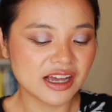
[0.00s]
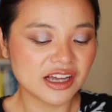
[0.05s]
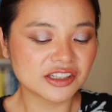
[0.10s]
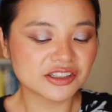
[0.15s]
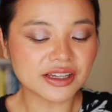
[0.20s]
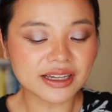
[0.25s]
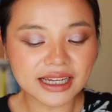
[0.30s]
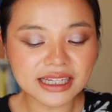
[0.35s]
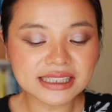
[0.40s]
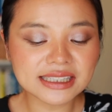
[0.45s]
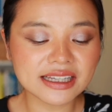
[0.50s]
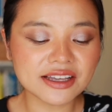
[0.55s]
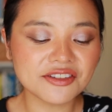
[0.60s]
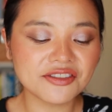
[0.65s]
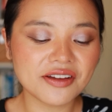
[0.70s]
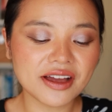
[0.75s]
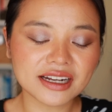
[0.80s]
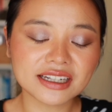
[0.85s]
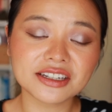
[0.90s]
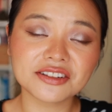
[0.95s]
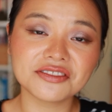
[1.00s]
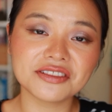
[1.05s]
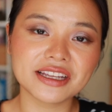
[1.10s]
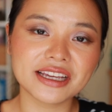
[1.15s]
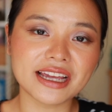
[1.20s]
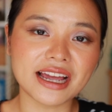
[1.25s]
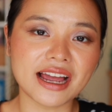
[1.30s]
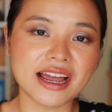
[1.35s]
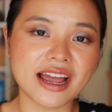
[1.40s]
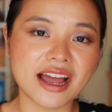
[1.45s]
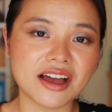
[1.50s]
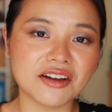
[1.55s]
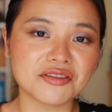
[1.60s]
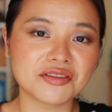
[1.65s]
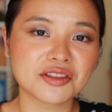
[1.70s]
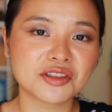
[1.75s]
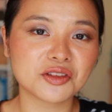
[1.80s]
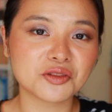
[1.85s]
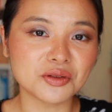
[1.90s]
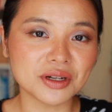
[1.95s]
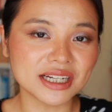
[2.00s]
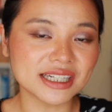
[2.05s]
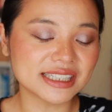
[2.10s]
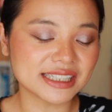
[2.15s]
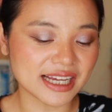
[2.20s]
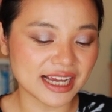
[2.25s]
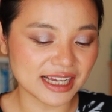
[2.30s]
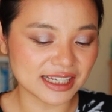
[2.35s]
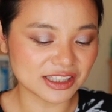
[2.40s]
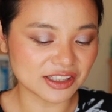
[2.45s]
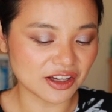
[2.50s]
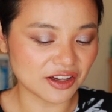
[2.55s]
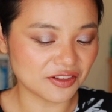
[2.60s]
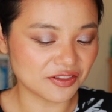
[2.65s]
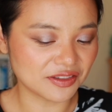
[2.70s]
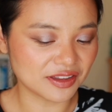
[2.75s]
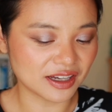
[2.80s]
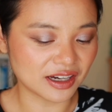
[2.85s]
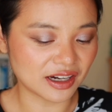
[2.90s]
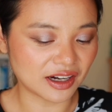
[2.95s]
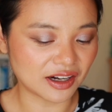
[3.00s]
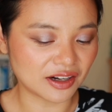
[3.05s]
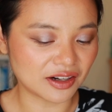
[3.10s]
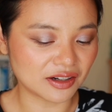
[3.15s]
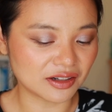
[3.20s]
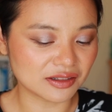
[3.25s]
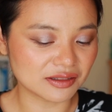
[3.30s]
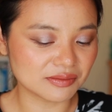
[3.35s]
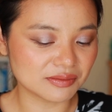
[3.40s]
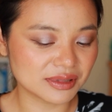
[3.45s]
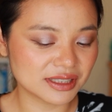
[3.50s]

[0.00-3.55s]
So I guess effectively I have three shades of their